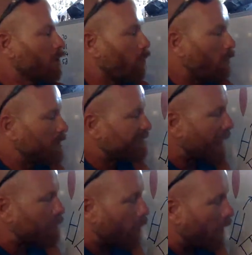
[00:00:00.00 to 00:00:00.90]
what we
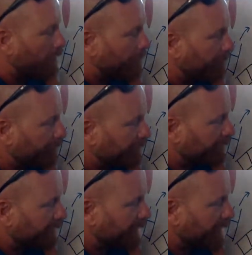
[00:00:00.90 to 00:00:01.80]
then want
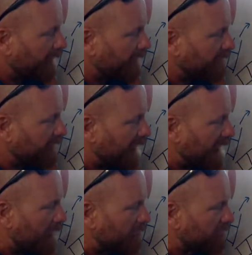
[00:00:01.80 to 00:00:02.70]
is the
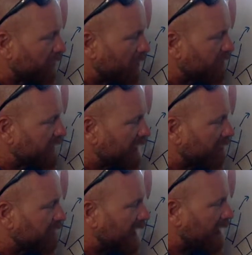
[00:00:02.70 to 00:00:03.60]
outside
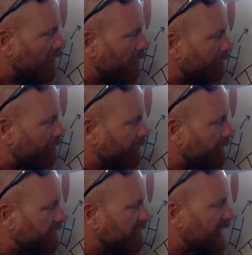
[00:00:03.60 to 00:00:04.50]
telltale
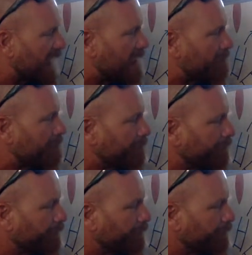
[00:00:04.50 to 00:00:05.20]
the same